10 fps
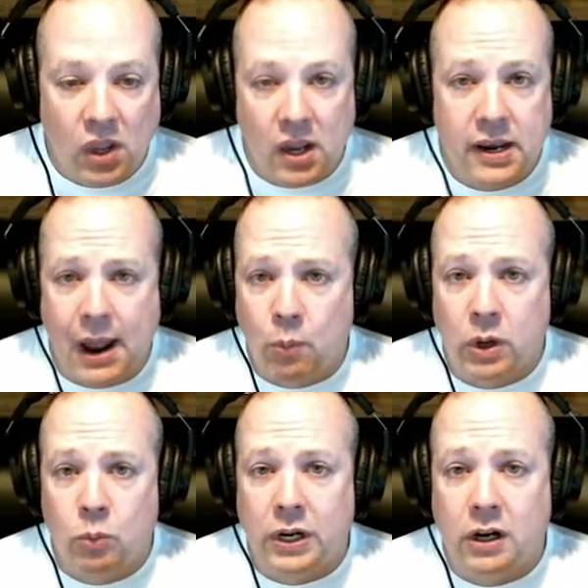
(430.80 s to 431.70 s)
Now,
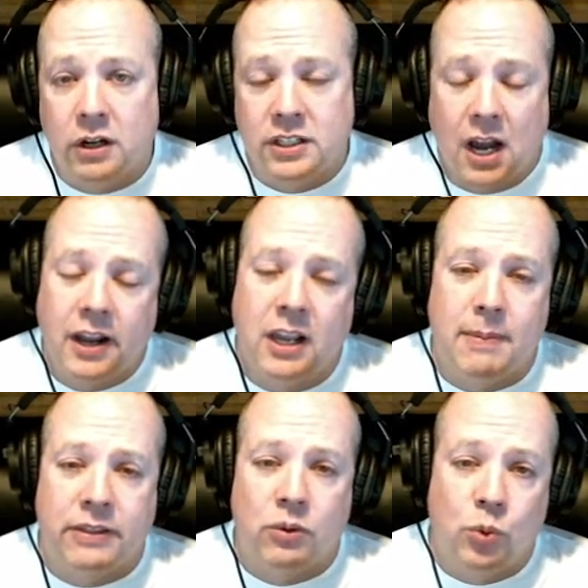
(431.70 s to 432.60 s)
when we are talking
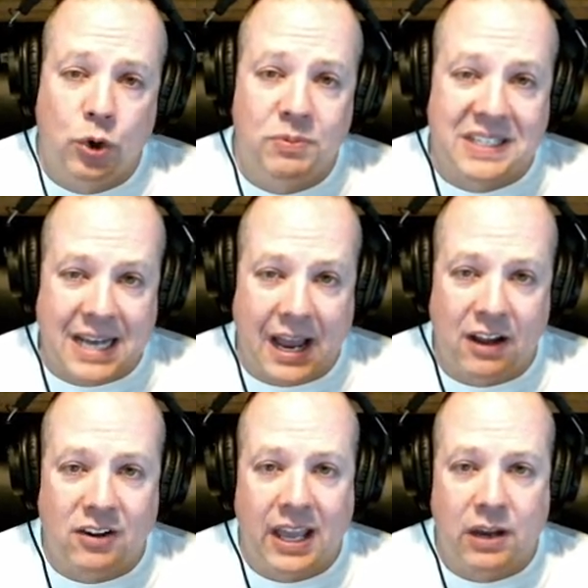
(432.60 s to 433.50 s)
about the room
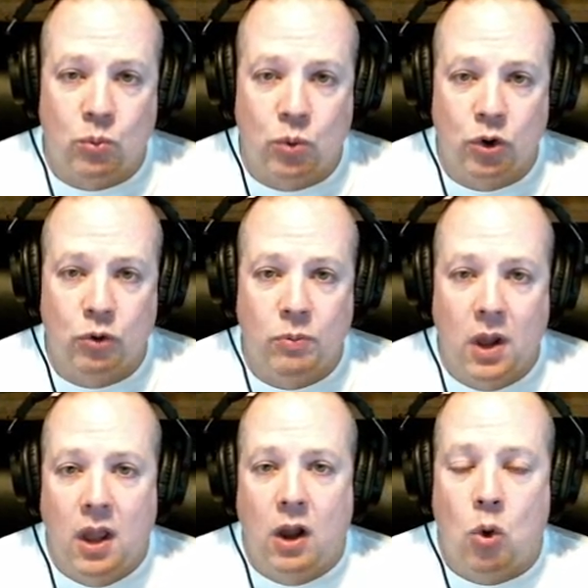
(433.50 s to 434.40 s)
style and room
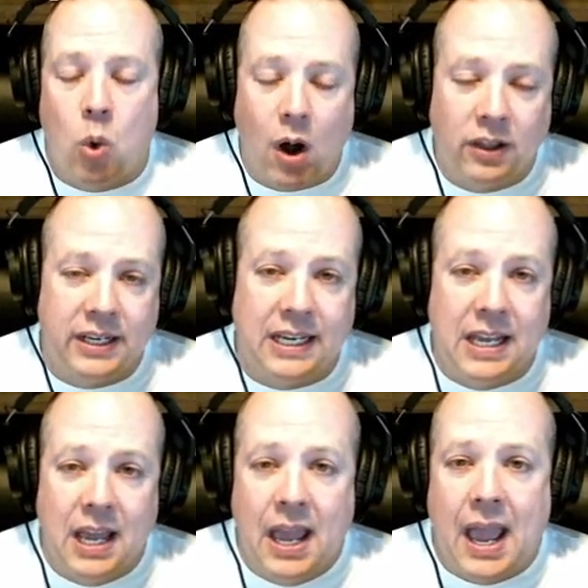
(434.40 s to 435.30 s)
quality
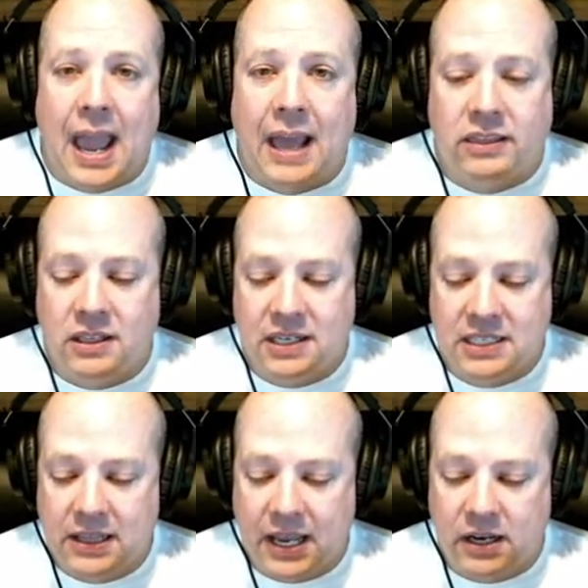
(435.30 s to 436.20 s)
at the
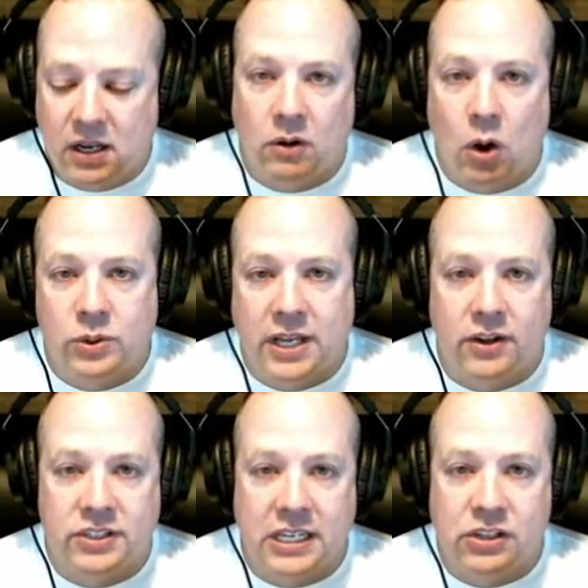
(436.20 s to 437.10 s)
Disneyland
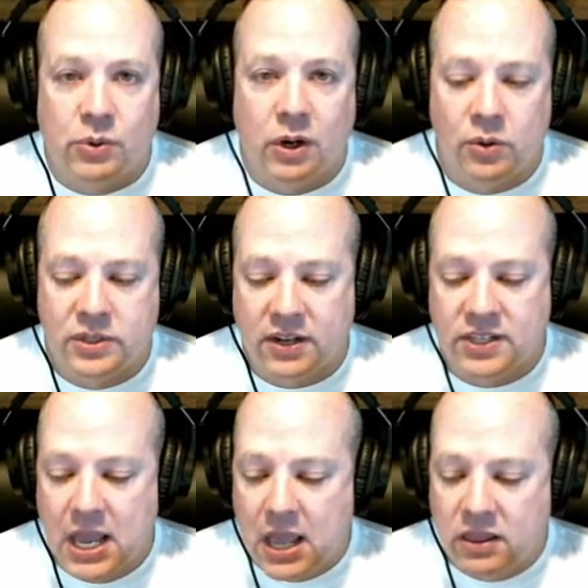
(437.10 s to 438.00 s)
hotels, these three hotels,
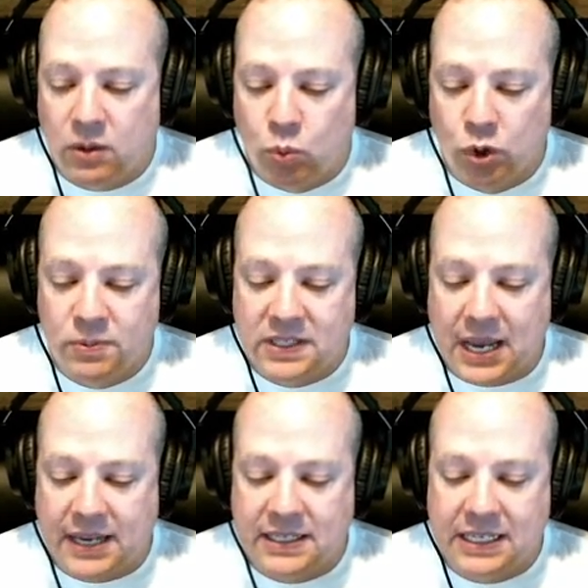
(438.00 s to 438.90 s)
the room
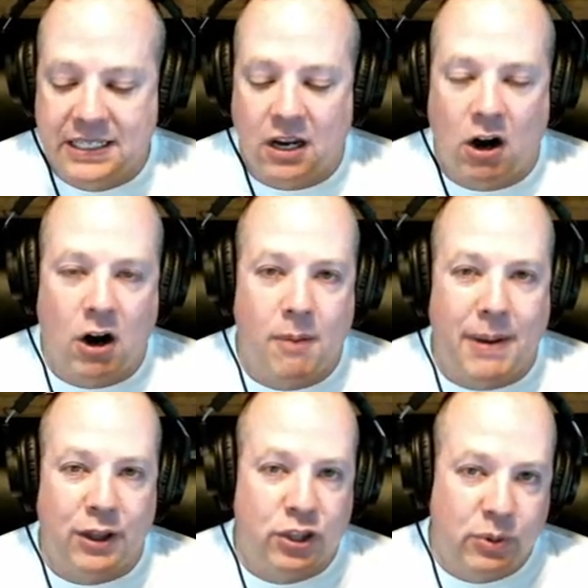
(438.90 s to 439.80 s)
sizes are
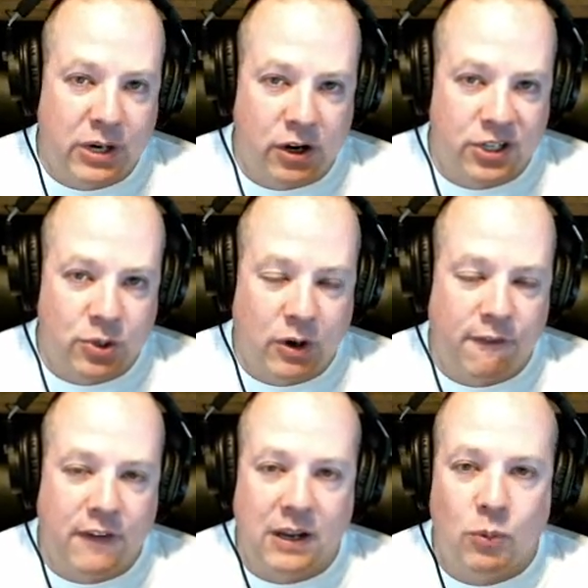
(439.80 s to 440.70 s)
about 300 square
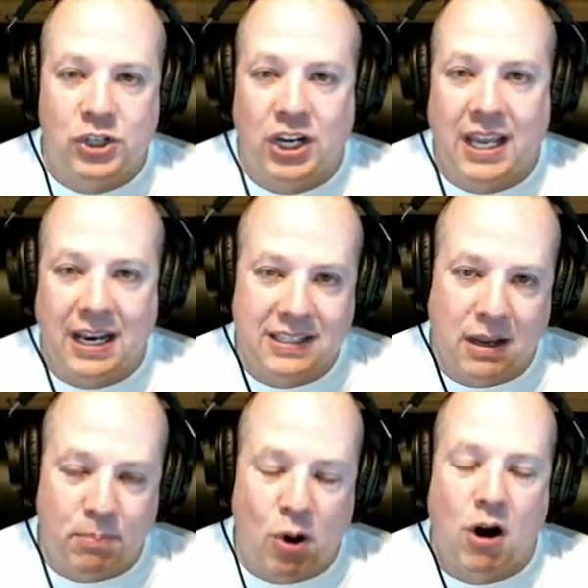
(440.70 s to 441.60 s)
feet, which again is
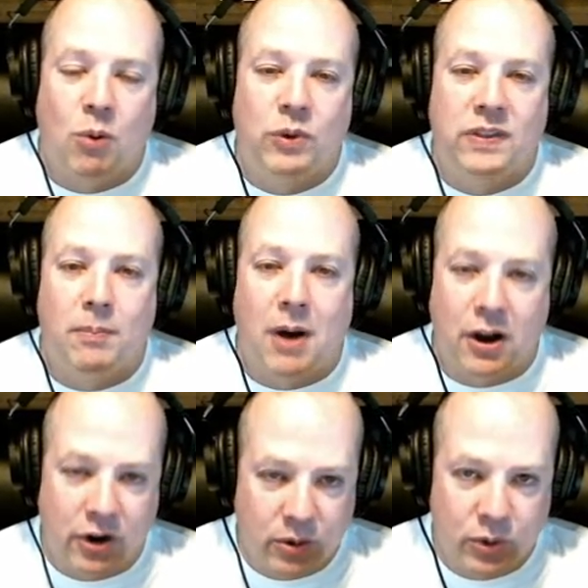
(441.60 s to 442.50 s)
on par with the
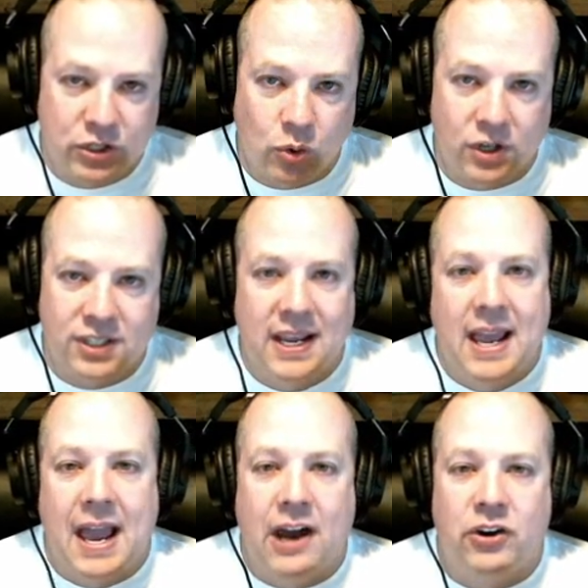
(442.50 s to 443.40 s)
moderate resorts
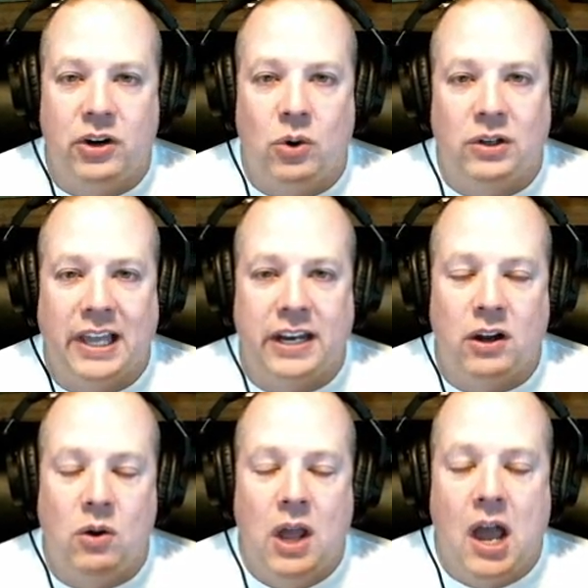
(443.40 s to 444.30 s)
out in
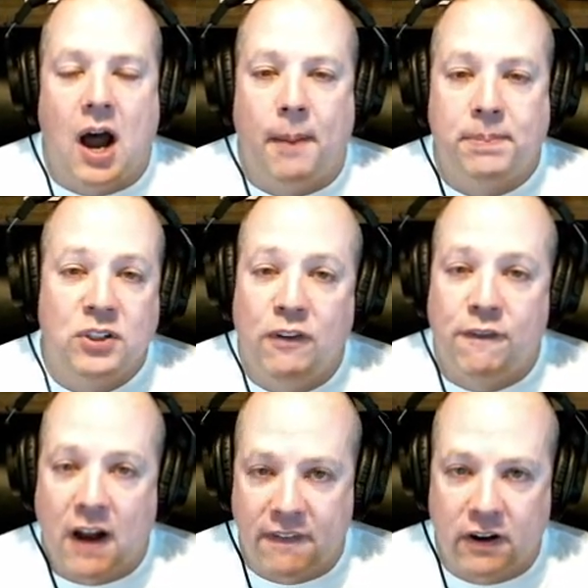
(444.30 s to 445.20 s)
Orlando, up to
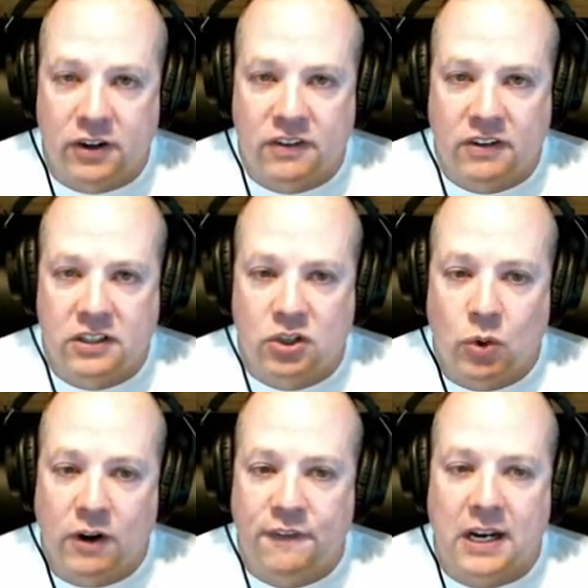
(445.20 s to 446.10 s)
500
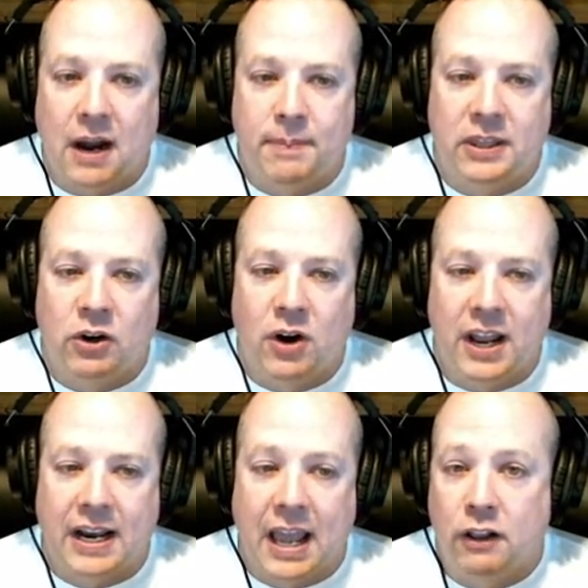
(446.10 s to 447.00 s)
square feet up at the
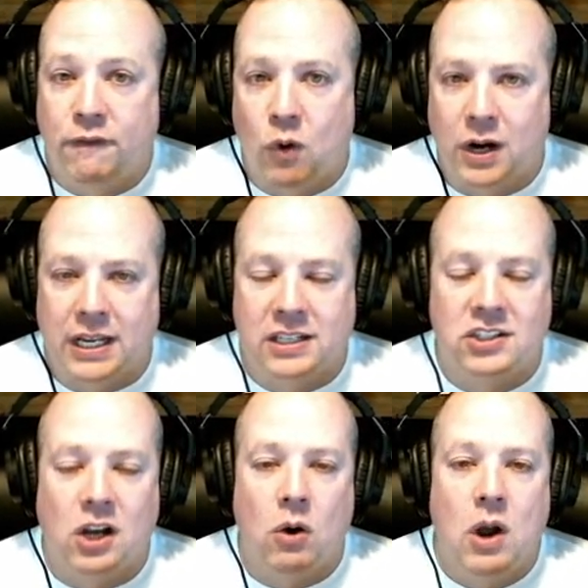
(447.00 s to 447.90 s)
Grand Californian.
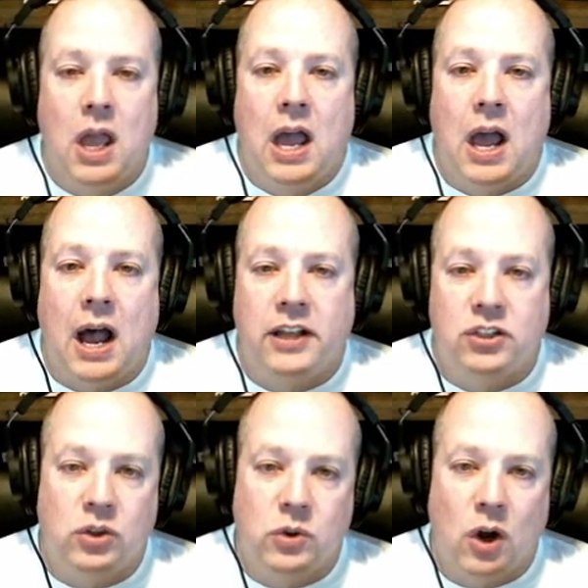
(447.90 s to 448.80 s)
So
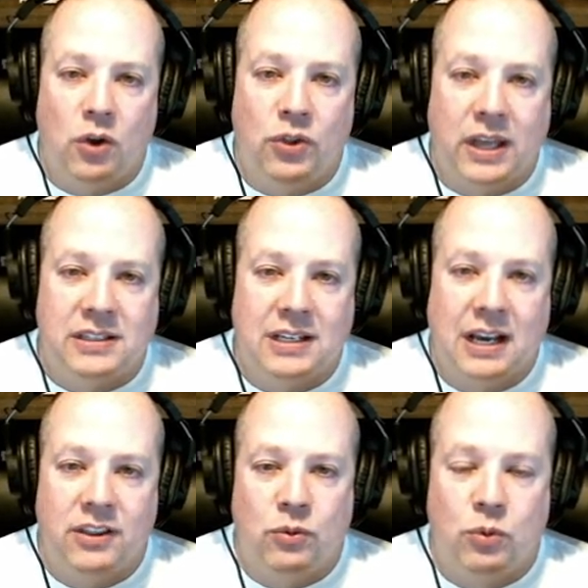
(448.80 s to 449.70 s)
do know that
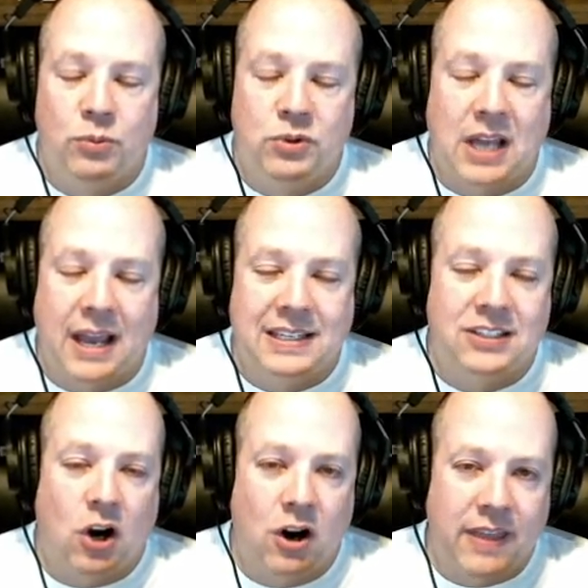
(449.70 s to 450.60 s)
the room sizes
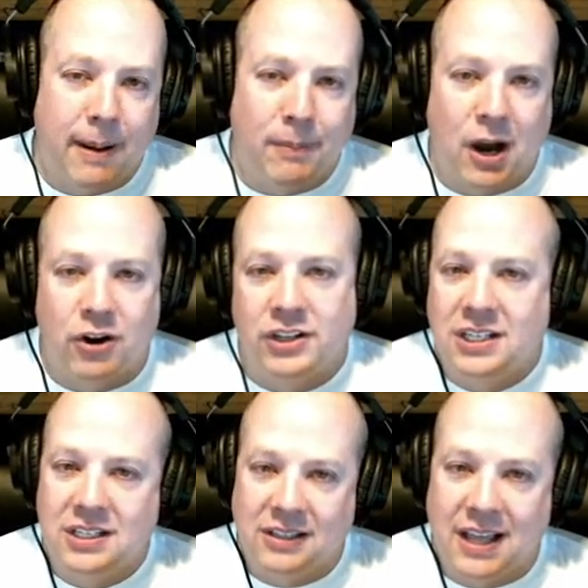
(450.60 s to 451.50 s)
are that moderate to
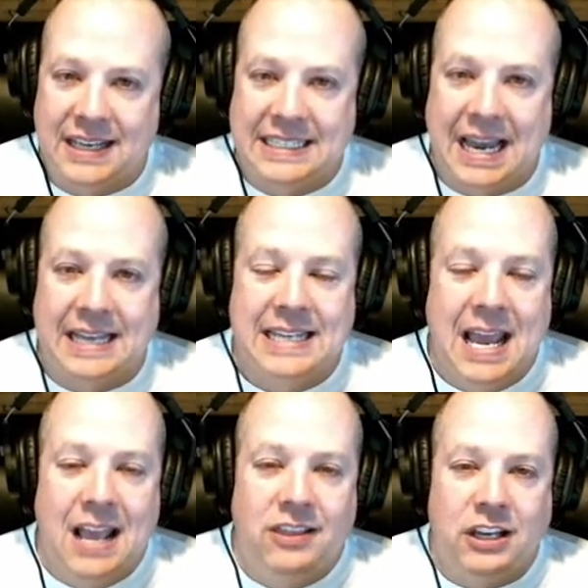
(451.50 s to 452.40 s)
deluxe size.
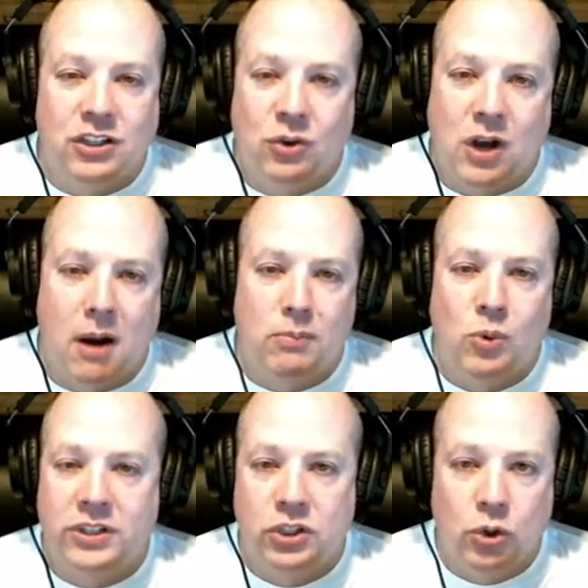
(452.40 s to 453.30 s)
They do come
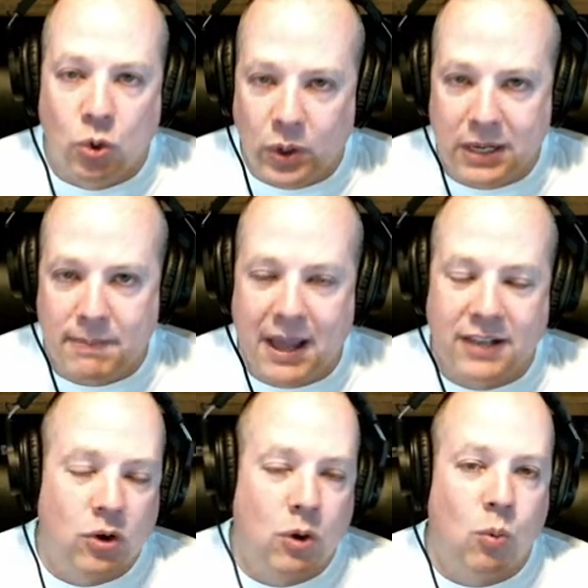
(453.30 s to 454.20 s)
with two queen
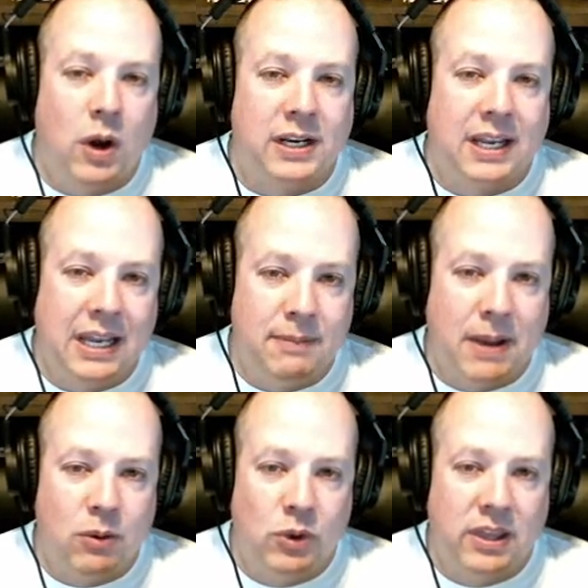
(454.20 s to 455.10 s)
beds or one king
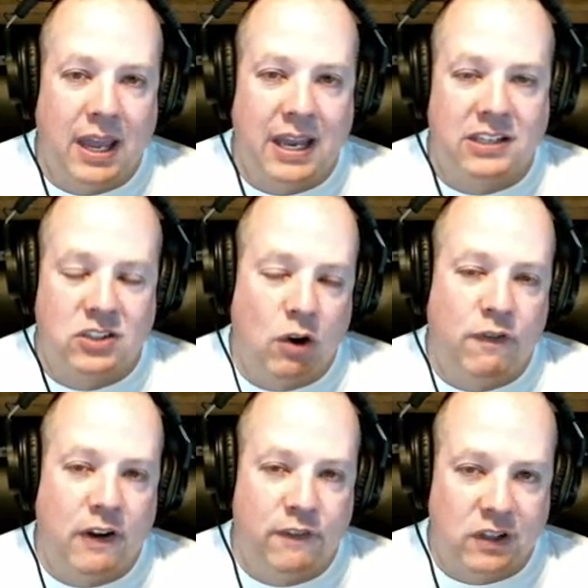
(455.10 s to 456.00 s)
bed with a
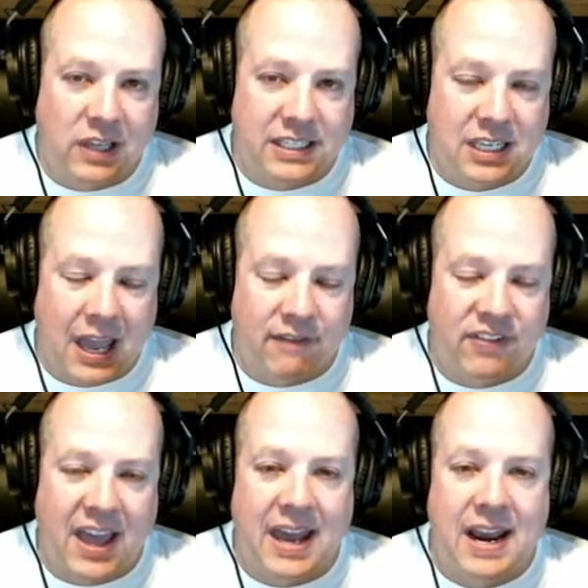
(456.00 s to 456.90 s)
sofa if you'd like to have
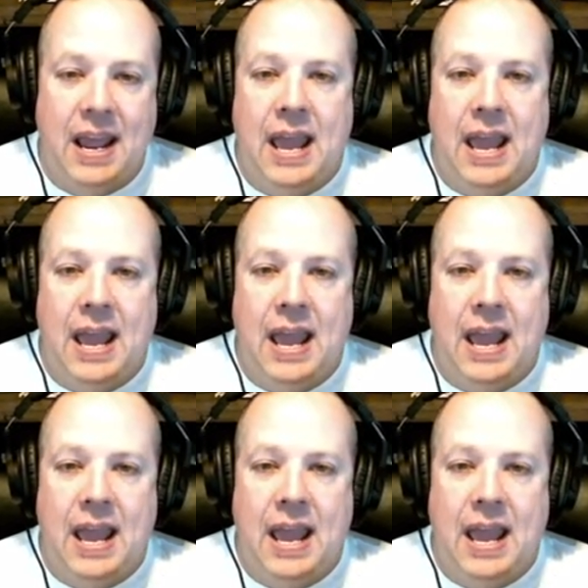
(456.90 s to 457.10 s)
that.